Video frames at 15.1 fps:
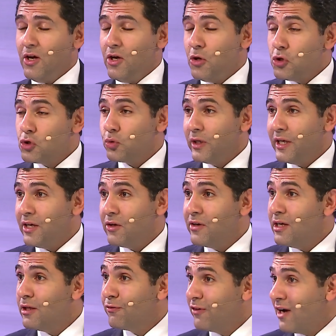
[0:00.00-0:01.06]
Usually you
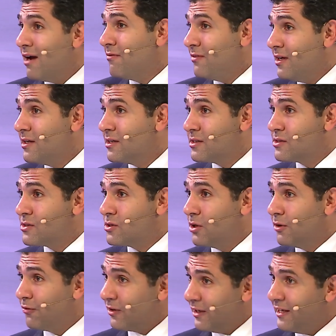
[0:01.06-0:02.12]
need 5 years
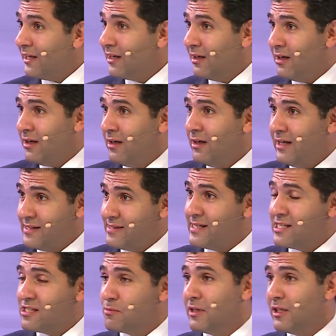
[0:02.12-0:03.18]
of clinical
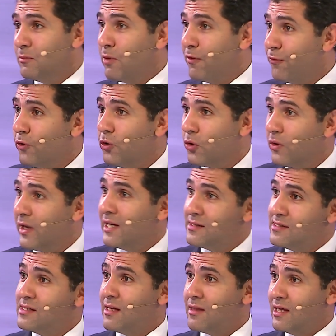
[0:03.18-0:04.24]
assessment before you can
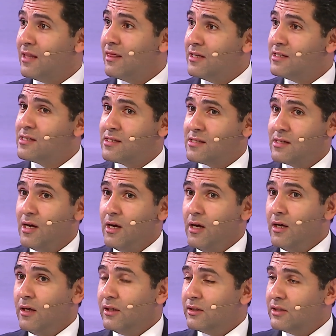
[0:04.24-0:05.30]
say that this
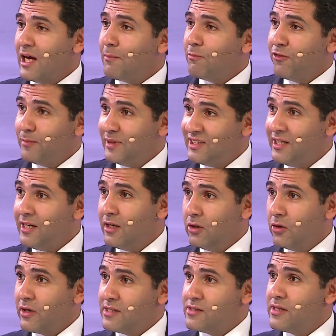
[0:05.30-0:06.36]
type of material
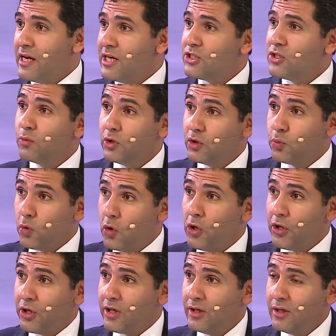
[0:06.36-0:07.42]
or restoration would
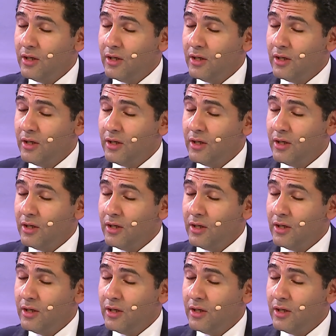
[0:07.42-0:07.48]
work.